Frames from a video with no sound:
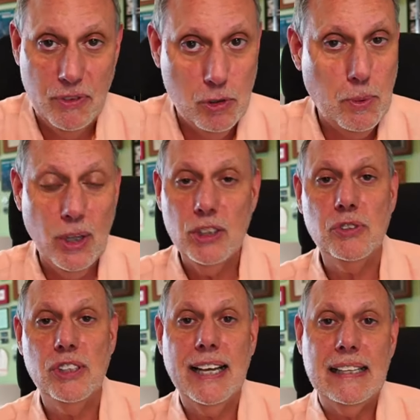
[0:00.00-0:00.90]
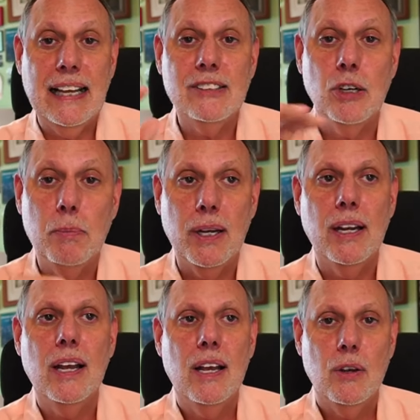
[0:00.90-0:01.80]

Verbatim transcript: spoilers for Ted Lasso, but